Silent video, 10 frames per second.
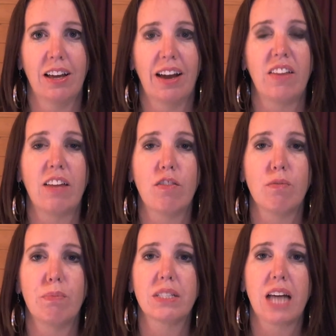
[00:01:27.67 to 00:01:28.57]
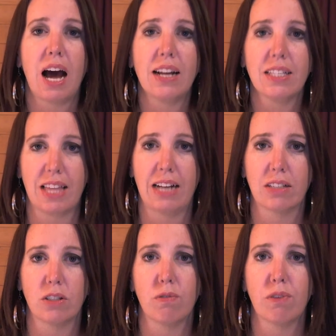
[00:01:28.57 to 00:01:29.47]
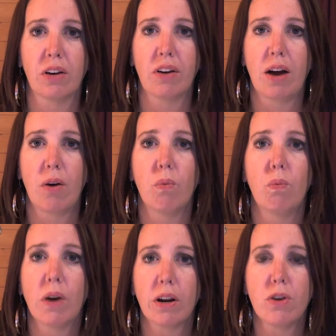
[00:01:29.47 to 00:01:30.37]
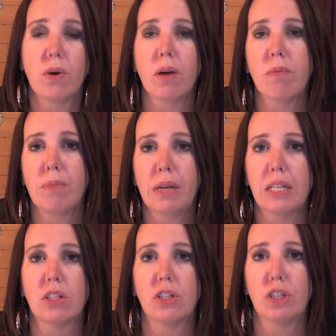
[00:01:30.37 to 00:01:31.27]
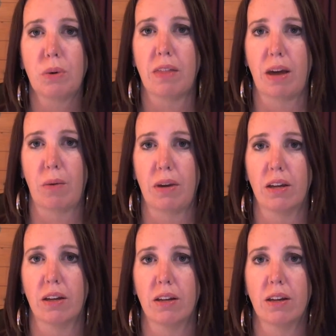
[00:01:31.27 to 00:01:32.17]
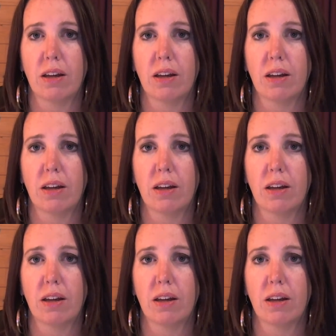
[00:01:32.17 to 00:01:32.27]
And then even besides that, did you figure out what are you committed to doing that week?